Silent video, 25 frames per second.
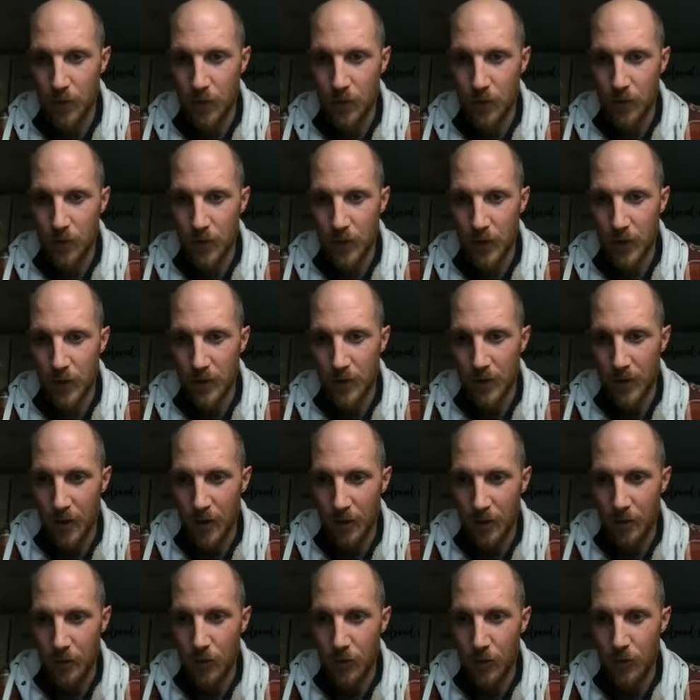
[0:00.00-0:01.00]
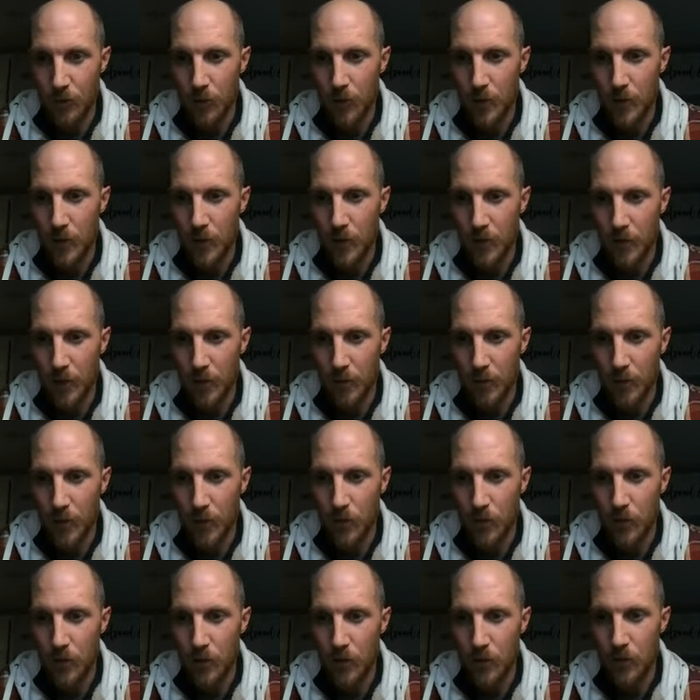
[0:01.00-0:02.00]
13 times 3 is going to be
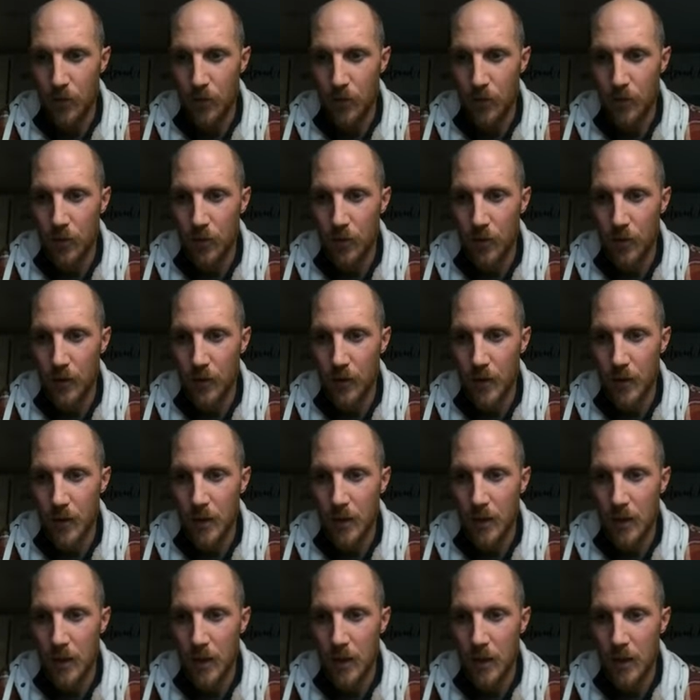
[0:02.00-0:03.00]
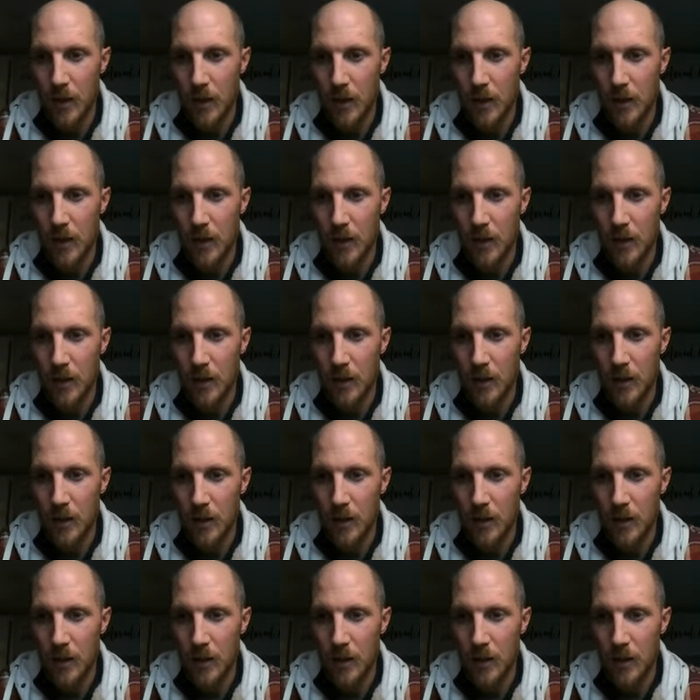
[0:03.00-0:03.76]
39